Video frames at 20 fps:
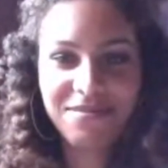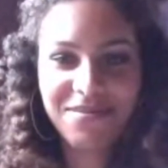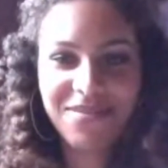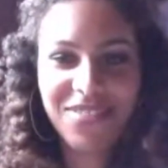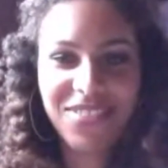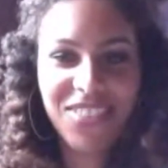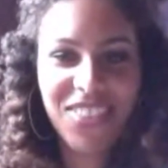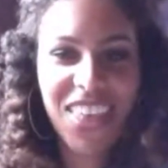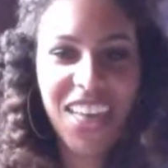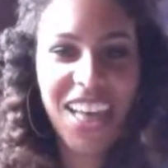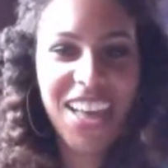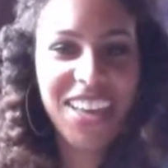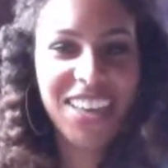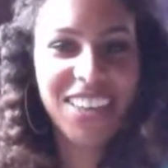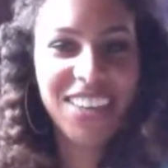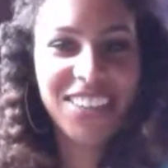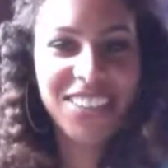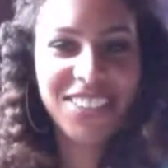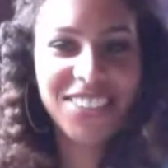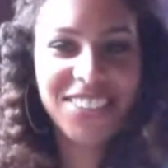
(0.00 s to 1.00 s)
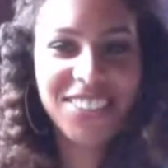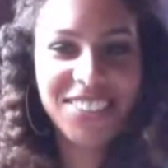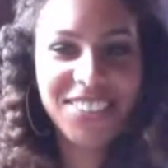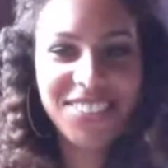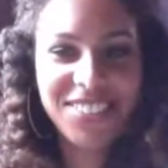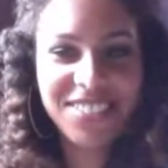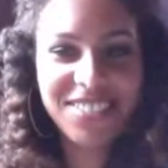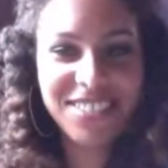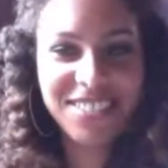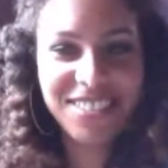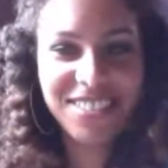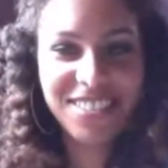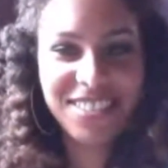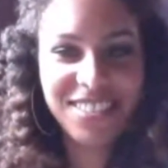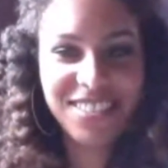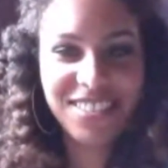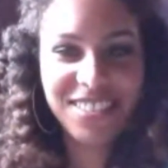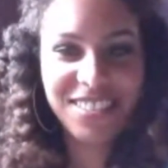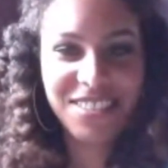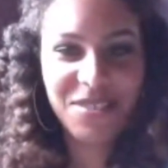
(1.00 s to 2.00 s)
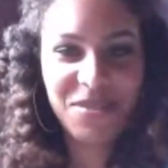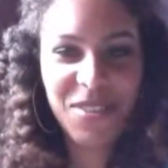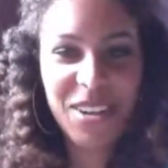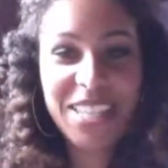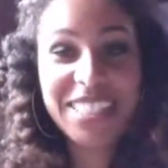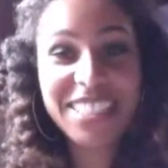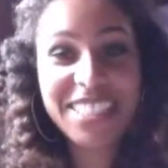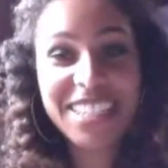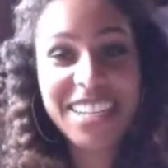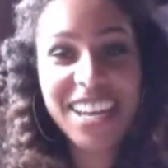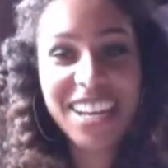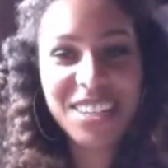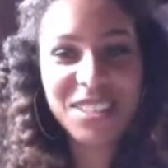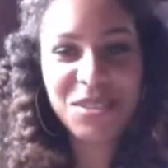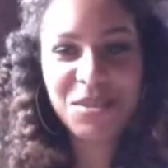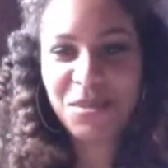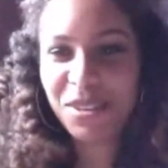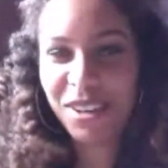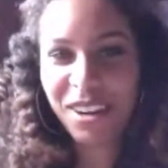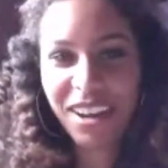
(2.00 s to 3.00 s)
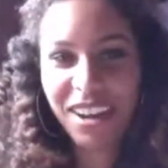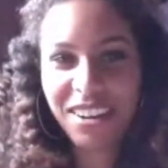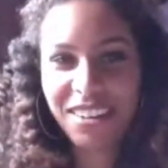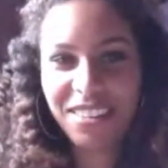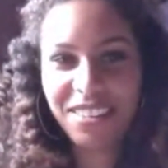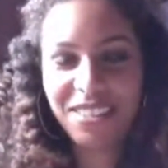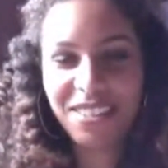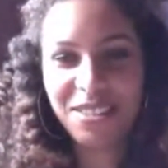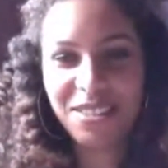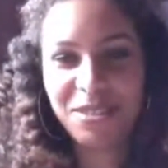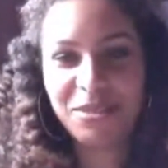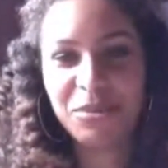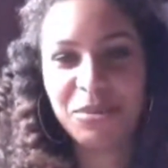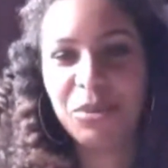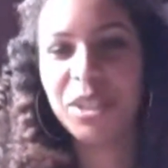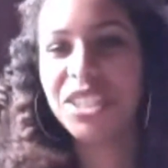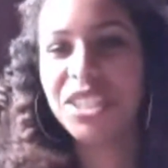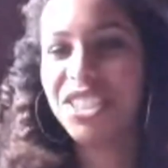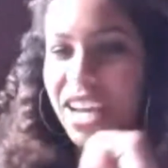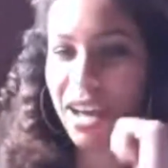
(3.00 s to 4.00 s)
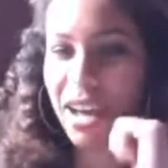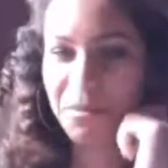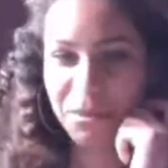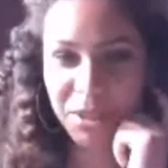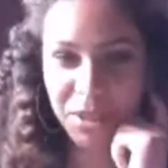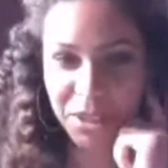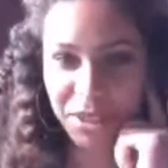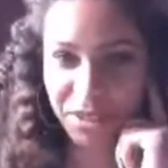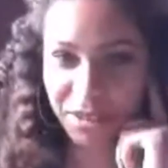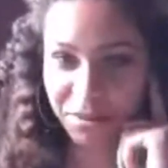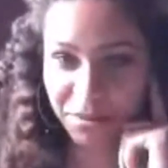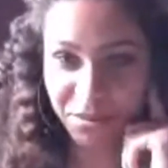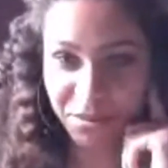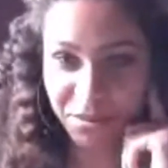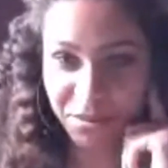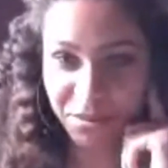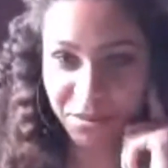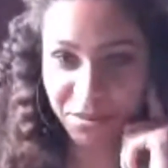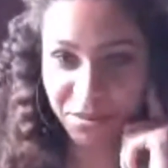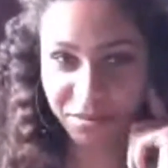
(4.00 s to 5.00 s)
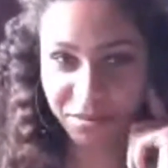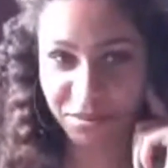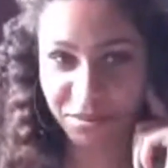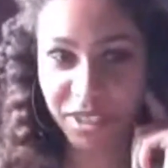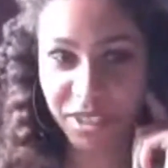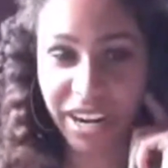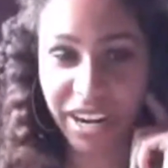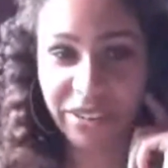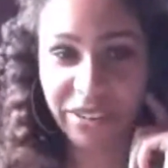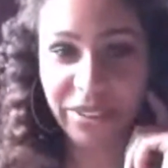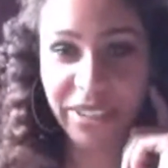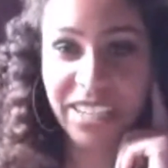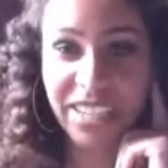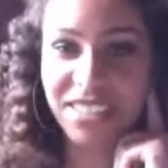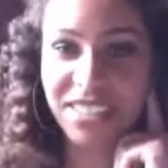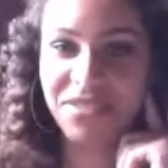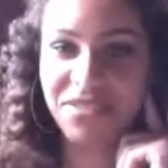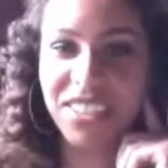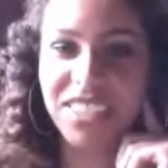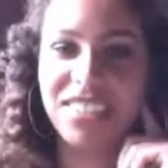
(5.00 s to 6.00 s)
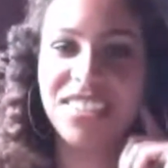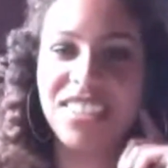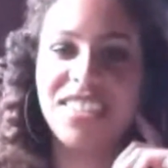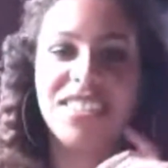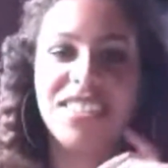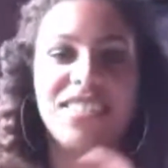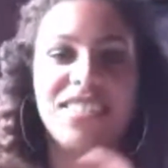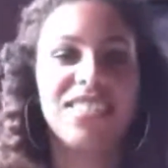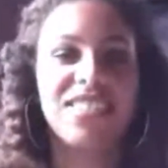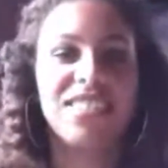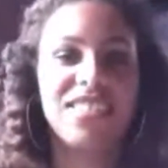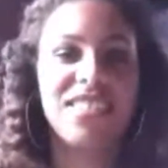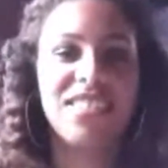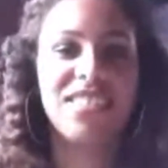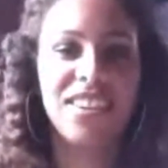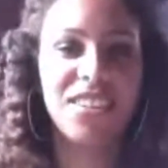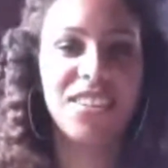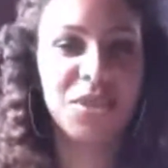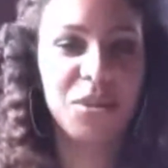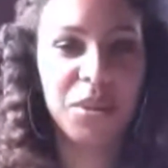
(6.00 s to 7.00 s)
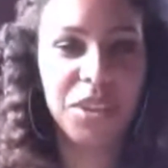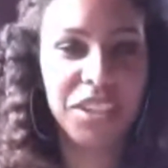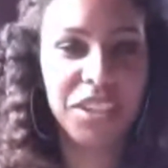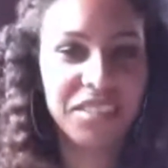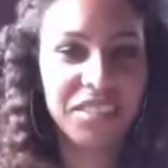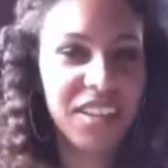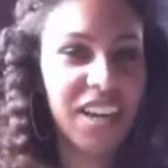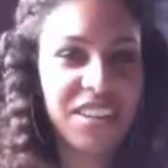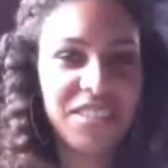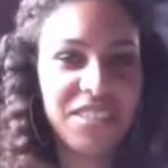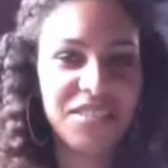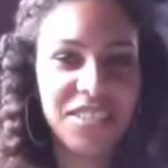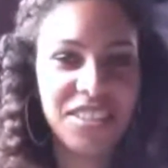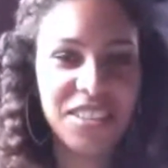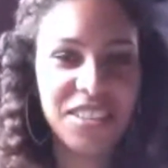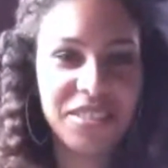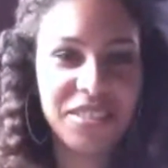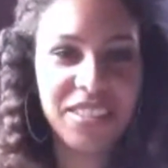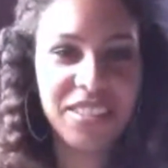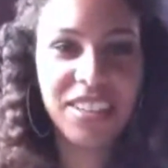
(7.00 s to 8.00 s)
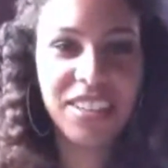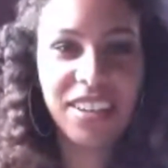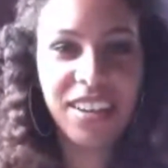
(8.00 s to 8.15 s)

Thank you. When's the next one? I don't know. What chapter would I read if I did another one? I don't know.